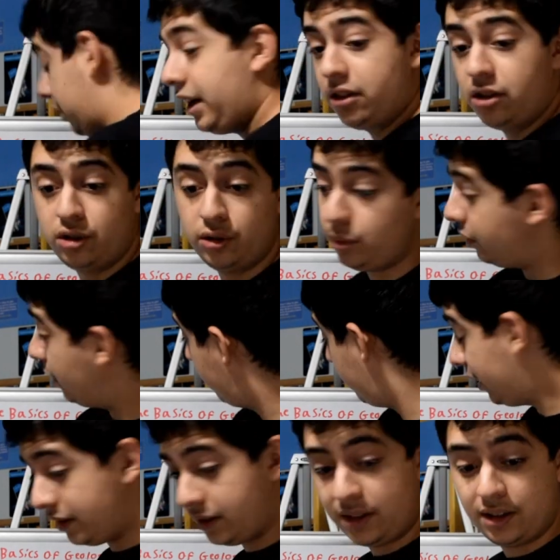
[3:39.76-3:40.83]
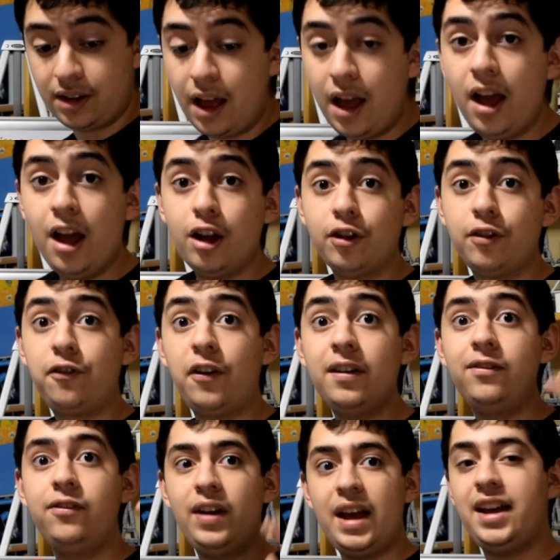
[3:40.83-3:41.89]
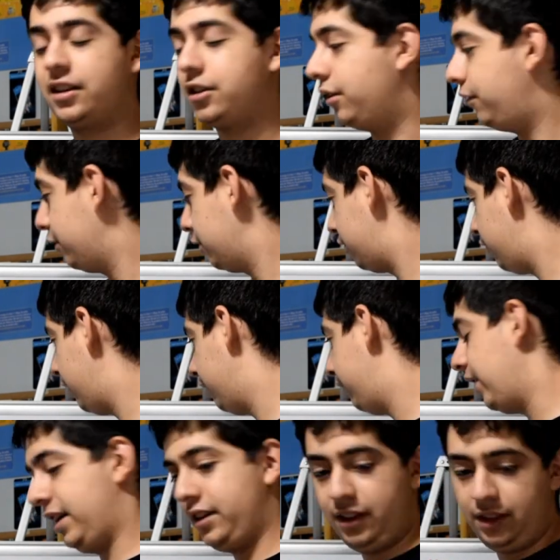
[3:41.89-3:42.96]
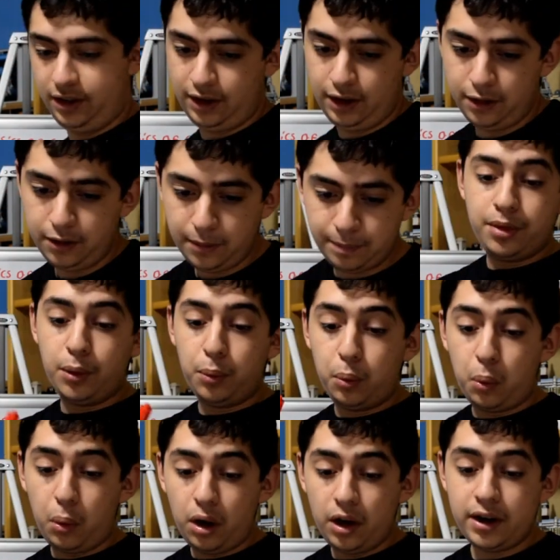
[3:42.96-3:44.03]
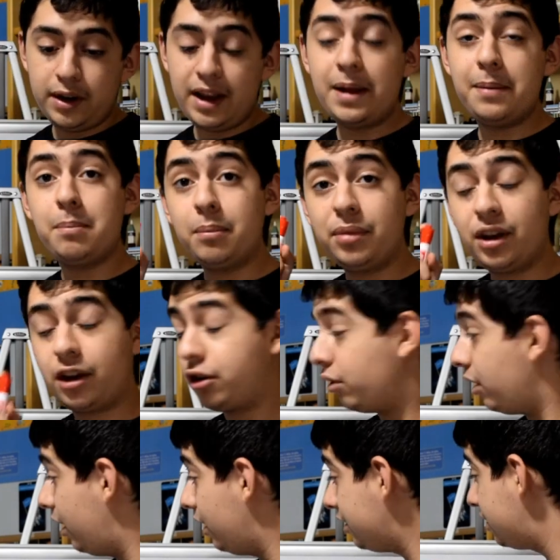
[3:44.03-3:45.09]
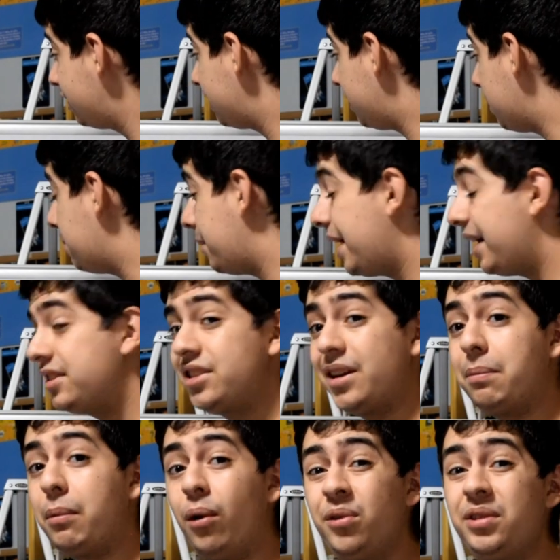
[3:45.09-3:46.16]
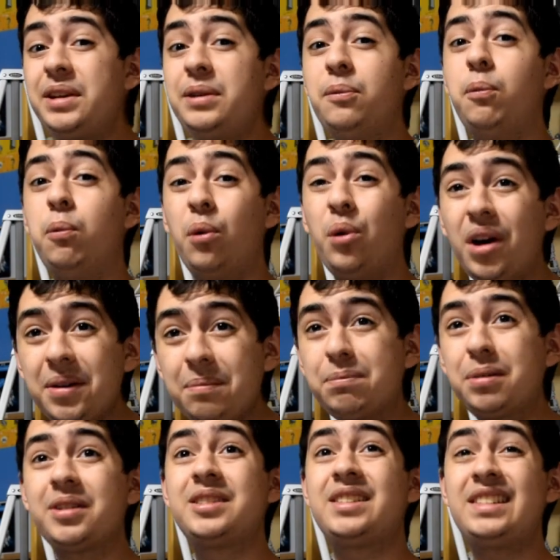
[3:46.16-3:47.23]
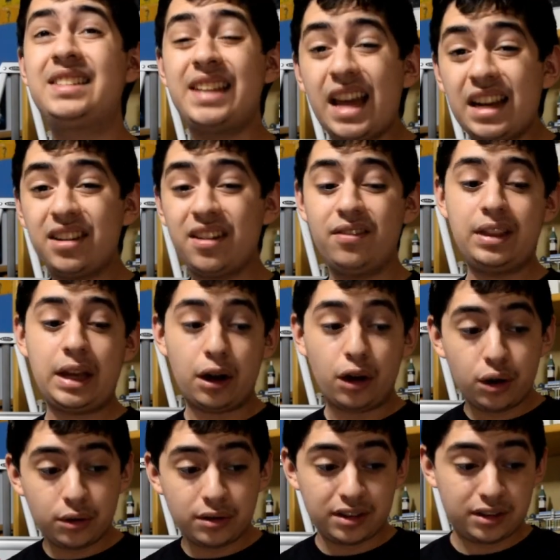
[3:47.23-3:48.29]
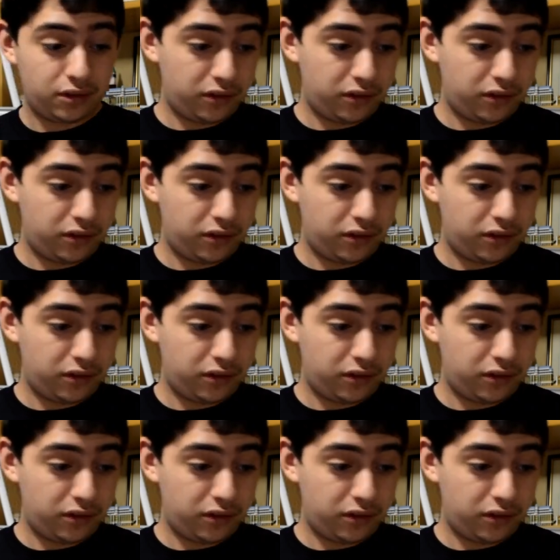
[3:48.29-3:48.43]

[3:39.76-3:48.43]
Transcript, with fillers: get to in a bit. Fun fact, our first fun fact of the year. The one it the crust makes up only 1% of the earth's